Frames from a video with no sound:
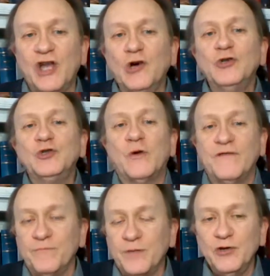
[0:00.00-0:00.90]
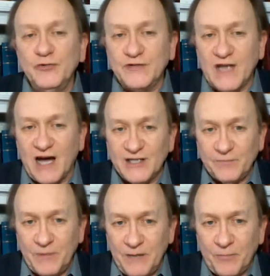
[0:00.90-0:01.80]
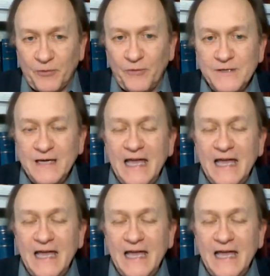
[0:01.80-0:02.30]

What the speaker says: those who have abused God's people,